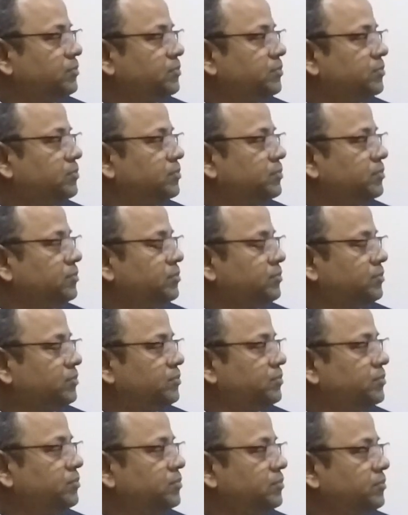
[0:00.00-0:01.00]

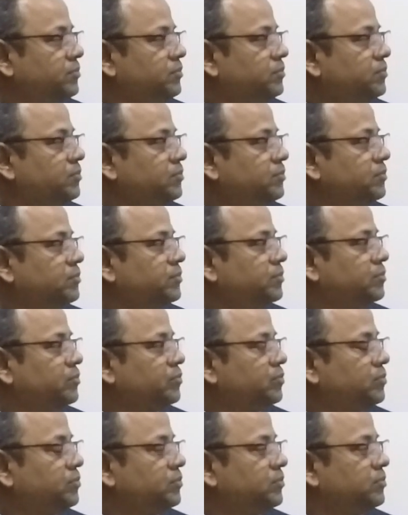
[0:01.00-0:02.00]

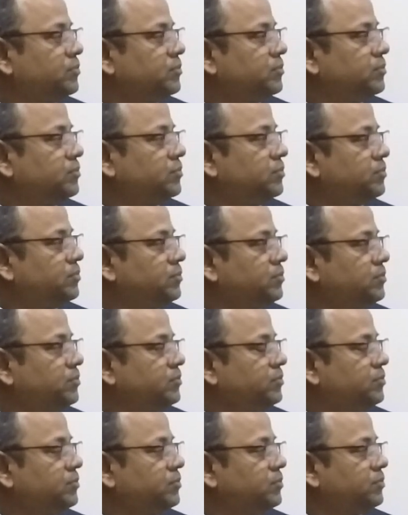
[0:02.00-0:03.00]

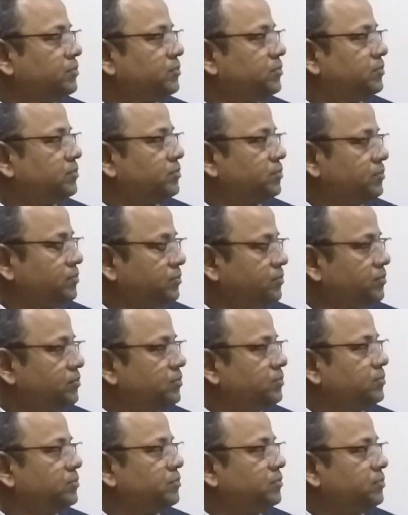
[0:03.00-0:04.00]

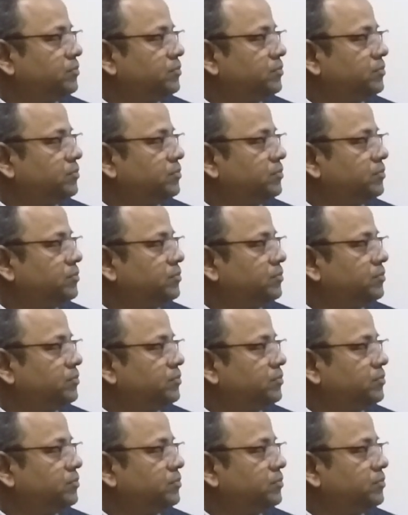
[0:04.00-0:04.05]
[no speech]